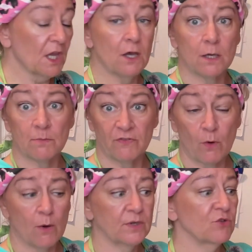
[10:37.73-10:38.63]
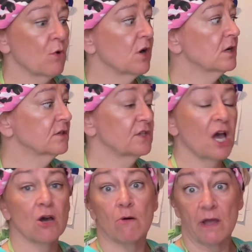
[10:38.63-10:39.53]
before I went to work, so
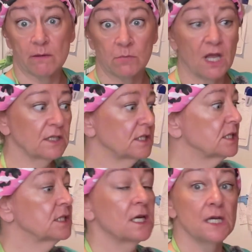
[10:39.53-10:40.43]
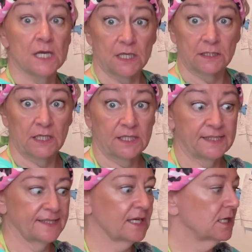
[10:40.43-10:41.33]
I unplugged it and let
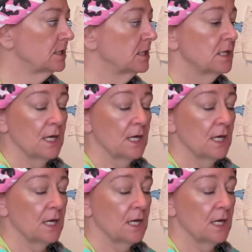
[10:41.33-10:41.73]
it sit.